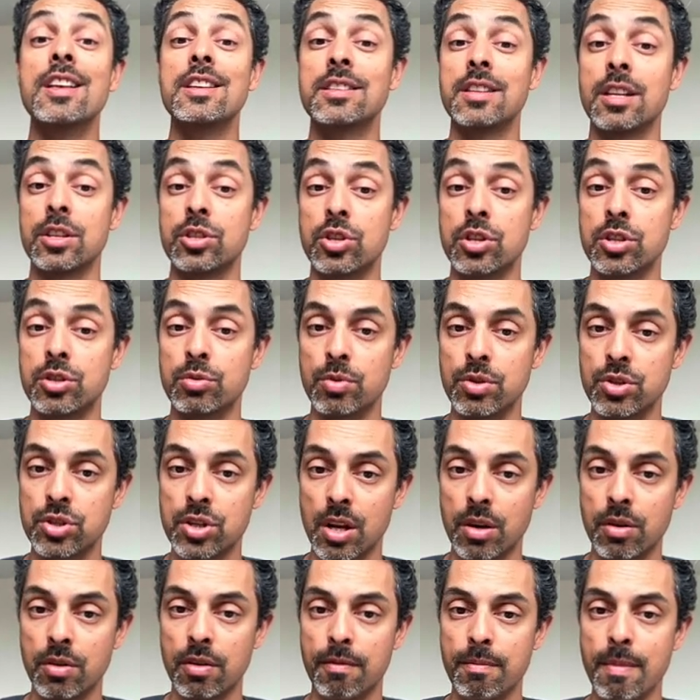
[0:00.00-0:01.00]
such as
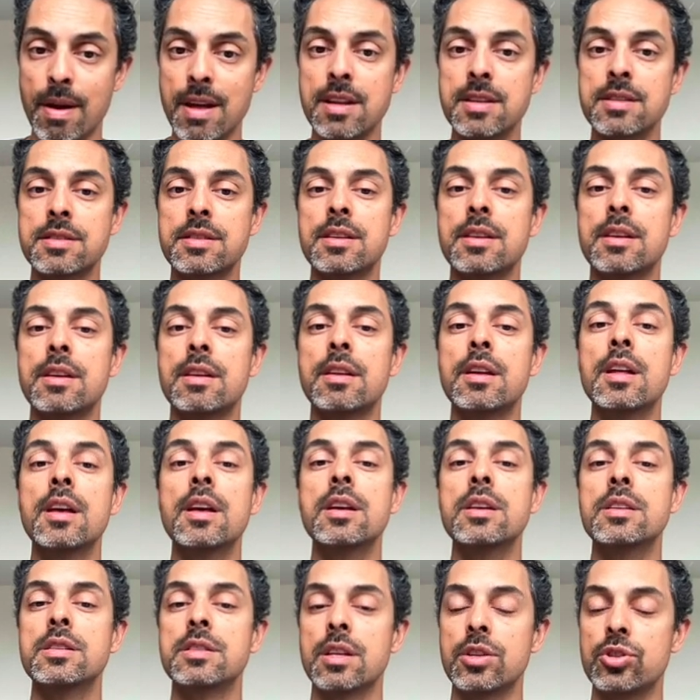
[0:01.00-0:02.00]
regenerative medicine,
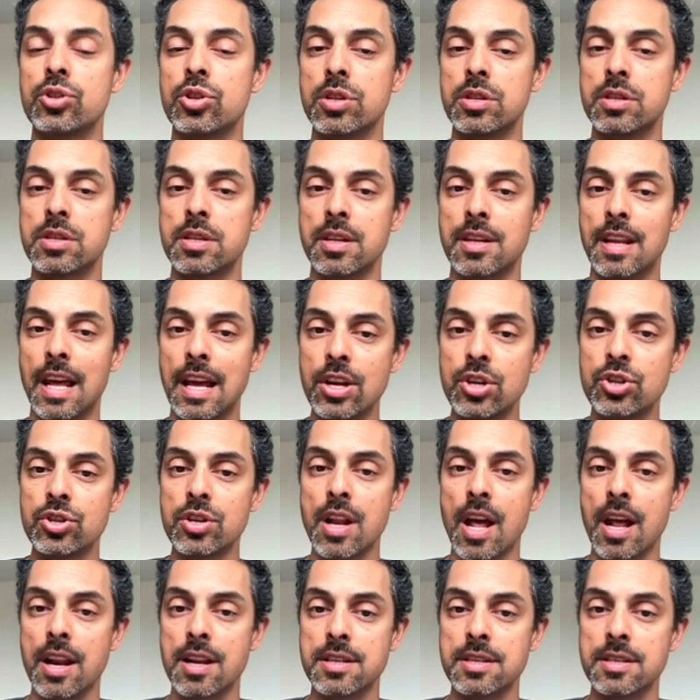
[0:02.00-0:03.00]
such as
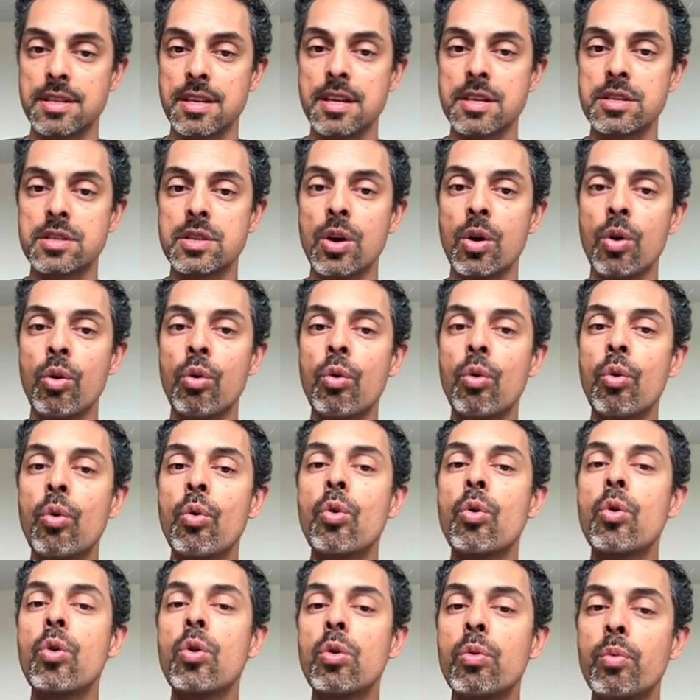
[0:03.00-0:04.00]
sedation, anesthesia,
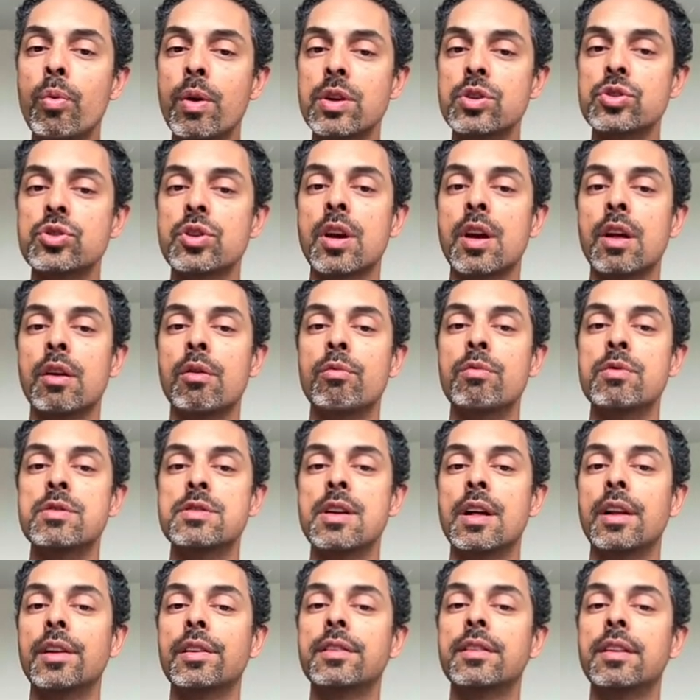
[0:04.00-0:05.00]
all which can
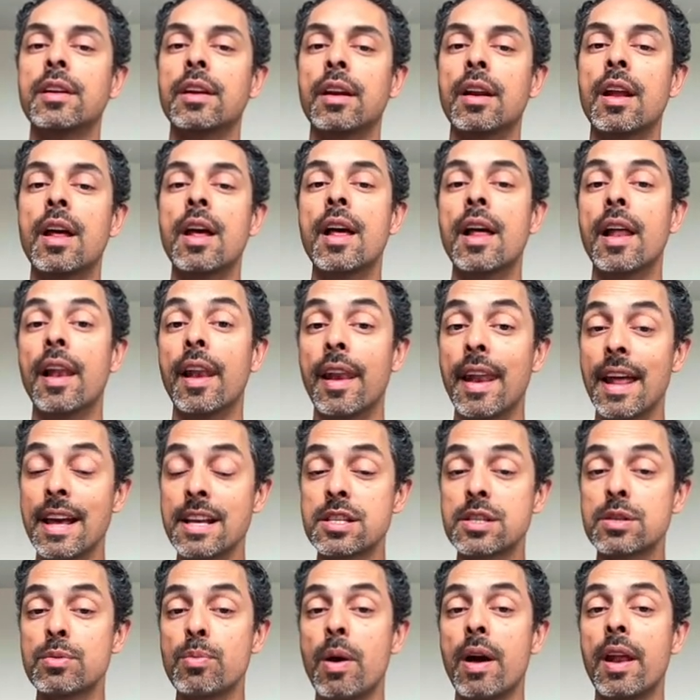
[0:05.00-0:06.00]
result in
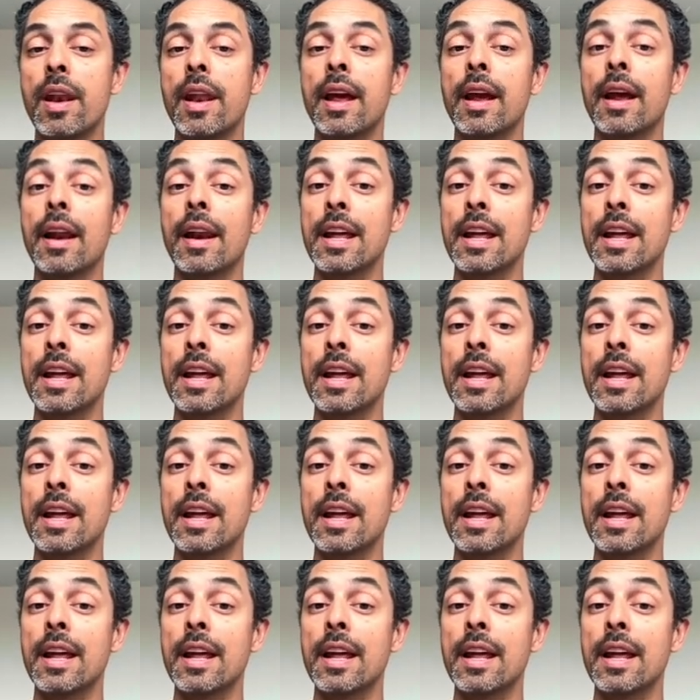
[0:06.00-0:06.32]
less swelling,